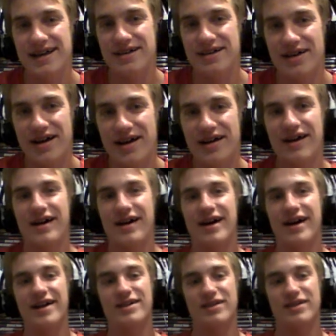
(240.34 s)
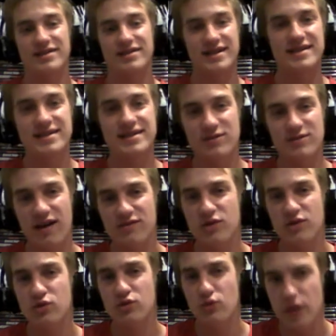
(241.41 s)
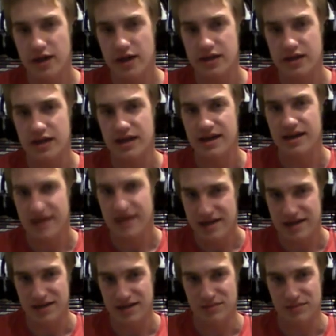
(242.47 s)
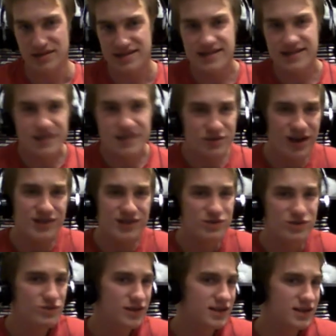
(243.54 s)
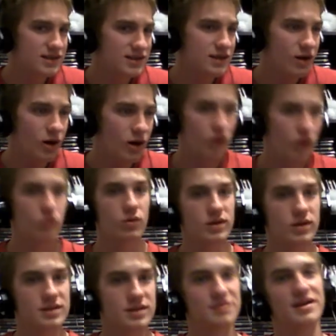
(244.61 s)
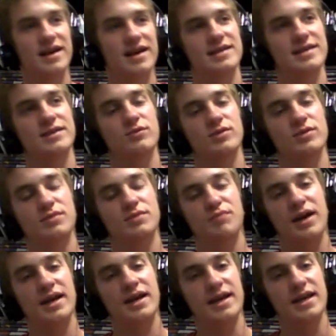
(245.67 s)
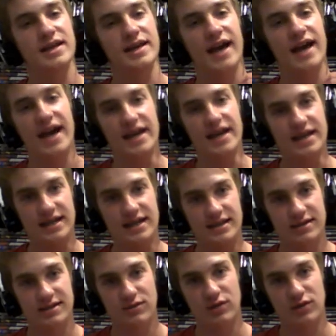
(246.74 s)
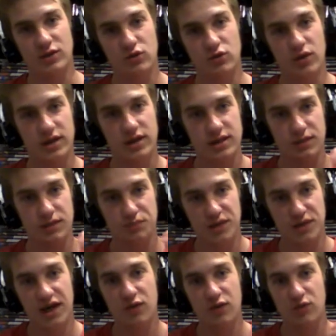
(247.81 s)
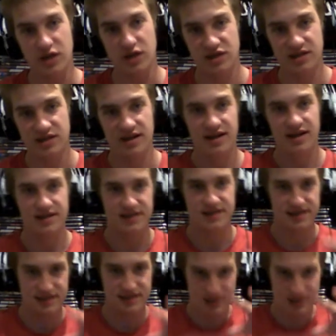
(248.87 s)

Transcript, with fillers: don't know, I, I don't know, like, does he still have the directing in him? Is he still as good as he was as he was back in the 80s when he directed Blair Witch? Does he